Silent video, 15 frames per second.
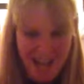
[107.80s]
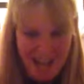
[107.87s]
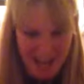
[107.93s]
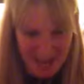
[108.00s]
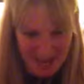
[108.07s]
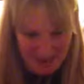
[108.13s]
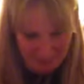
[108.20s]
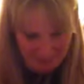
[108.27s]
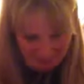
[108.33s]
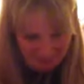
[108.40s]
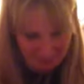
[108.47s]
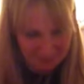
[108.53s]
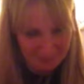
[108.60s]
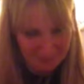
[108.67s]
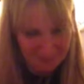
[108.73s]
um,
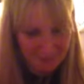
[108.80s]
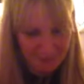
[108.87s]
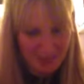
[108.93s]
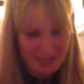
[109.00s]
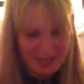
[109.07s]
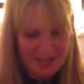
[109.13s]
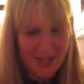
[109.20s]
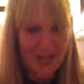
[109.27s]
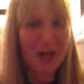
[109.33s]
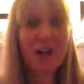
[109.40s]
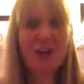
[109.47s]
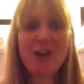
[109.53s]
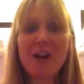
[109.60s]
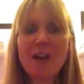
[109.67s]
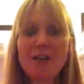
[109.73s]
so
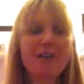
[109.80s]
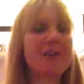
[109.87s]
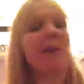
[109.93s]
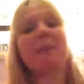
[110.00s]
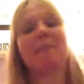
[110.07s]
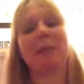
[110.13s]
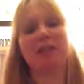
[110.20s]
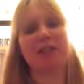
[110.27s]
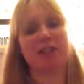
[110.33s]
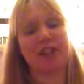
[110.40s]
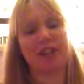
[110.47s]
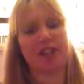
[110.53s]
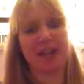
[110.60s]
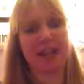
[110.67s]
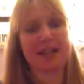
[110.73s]
and also I
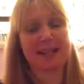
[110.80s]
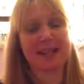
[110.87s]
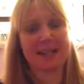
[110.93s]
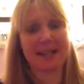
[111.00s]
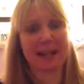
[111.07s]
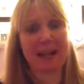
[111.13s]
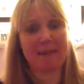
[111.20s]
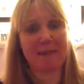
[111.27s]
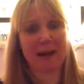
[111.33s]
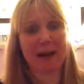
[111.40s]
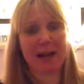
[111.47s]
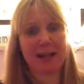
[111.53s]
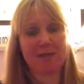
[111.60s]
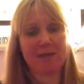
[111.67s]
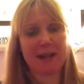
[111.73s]
mentioned yesterday
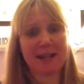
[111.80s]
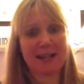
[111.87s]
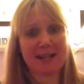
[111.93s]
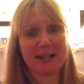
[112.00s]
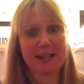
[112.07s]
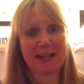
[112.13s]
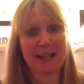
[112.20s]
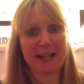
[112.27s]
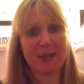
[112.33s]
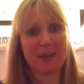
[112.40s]
my Writerly